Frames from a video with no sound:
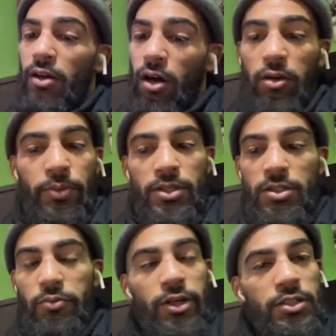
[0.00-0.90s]
All
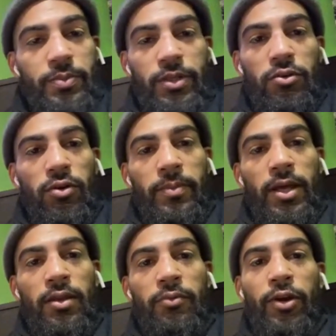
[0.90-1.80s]
depends on what he's been doing,
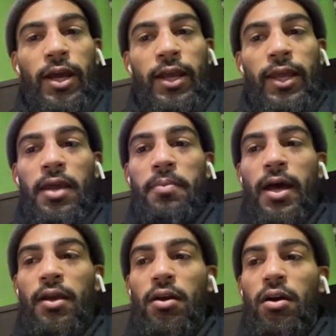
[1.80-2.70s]
man. When I came back